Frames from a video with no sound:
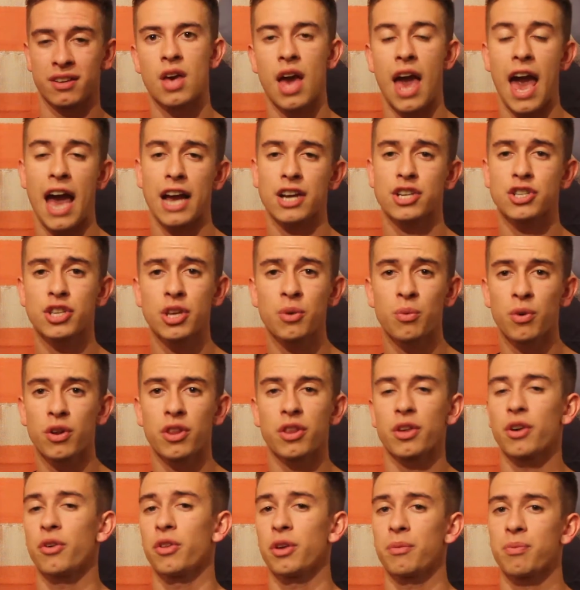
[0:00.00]
Actually, one of
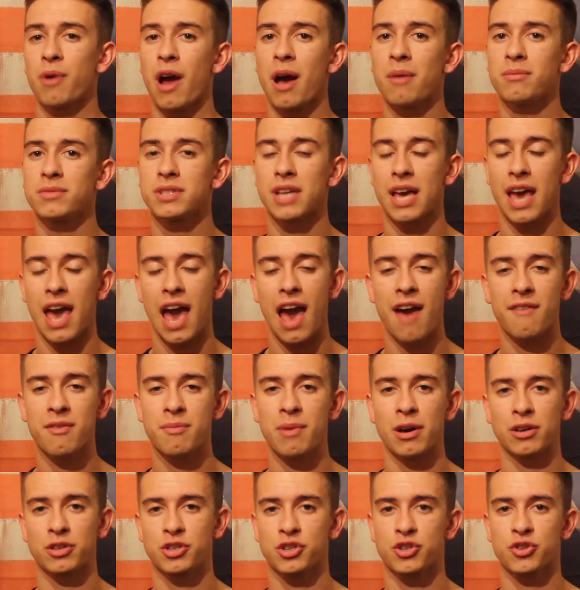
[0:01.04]
the only problems I have
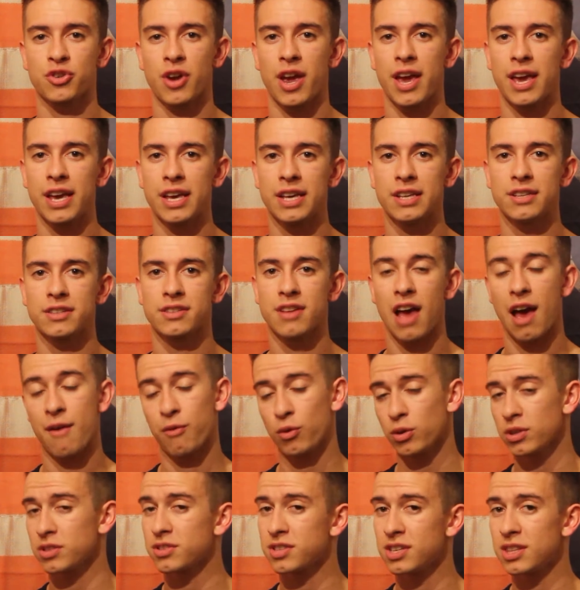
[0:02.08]
about Stray is I've
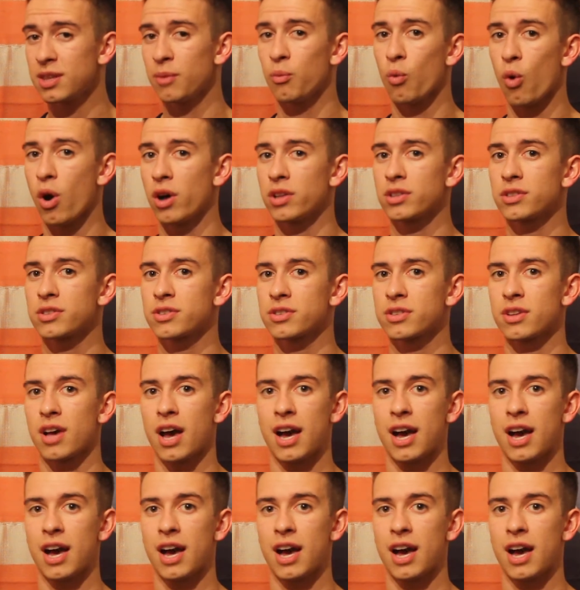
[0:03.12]
only seen them once.